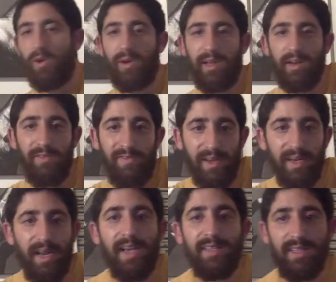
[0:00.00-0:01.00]
it'll fit
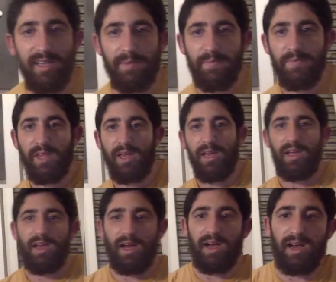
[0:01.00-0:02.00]
nicely
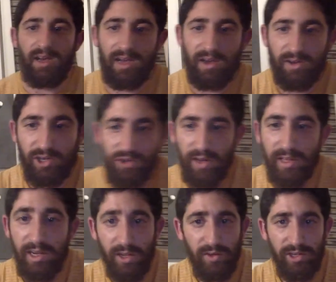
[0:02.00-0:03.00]
on a trolley,
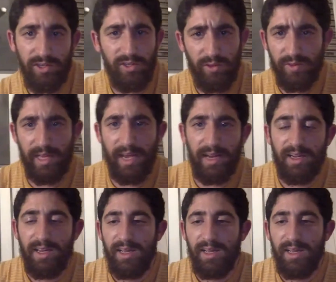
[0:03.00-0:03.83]
and you can just use that.